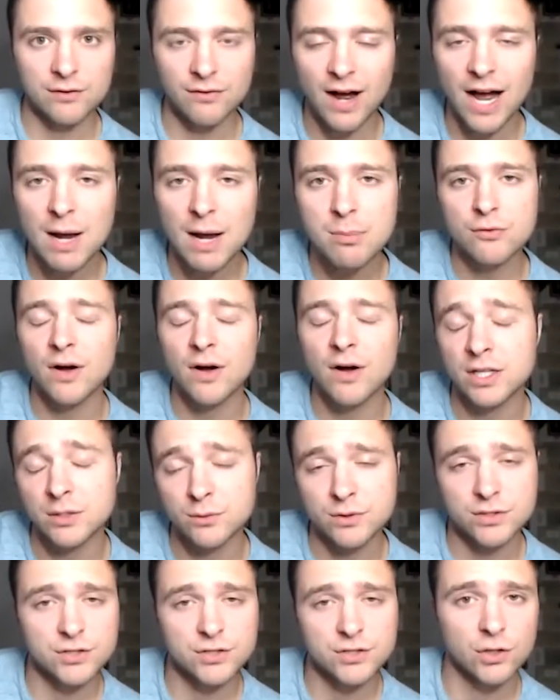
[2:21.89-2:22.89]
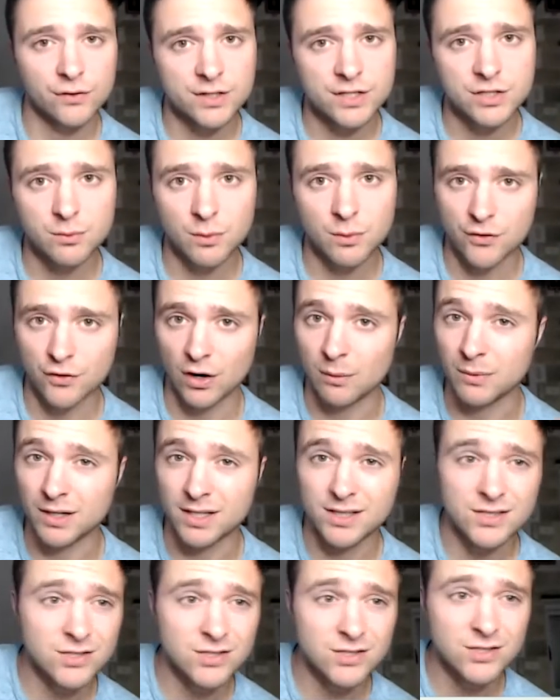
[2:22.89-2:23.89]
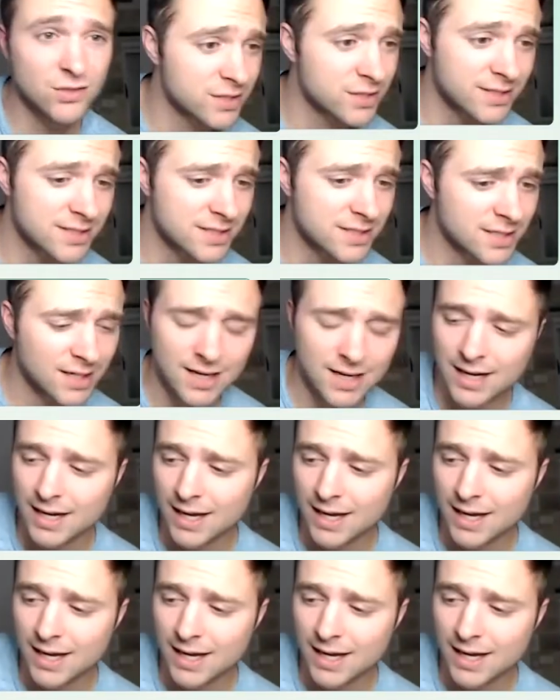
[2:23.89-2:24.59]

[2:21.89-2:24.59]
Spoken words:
If I provide you a service, whether I'm a consultant,